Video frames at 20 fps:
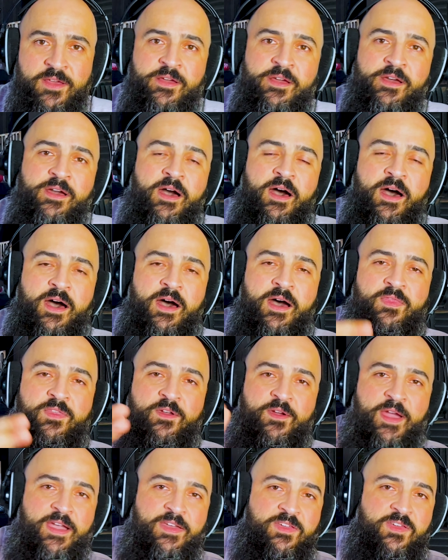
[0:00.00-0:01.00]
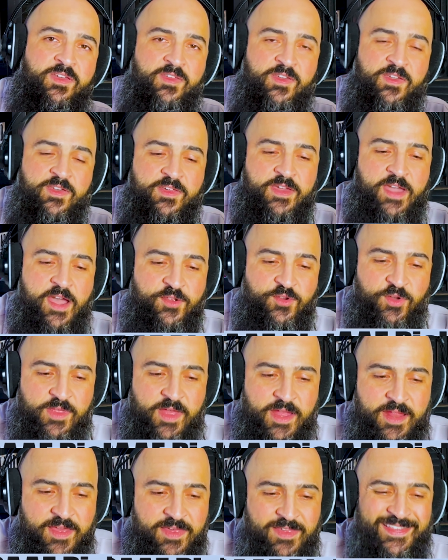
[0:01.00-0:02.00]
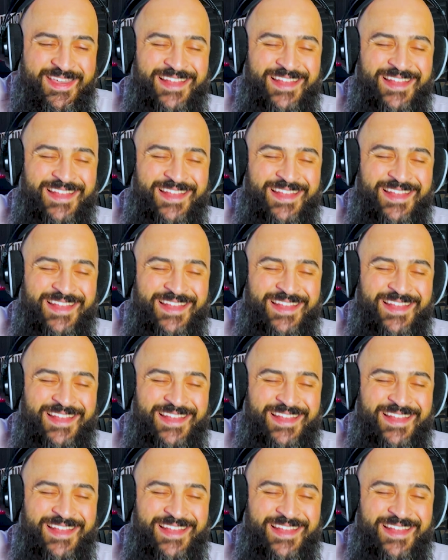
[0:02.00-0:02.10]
uh, their S E C schedule, that is.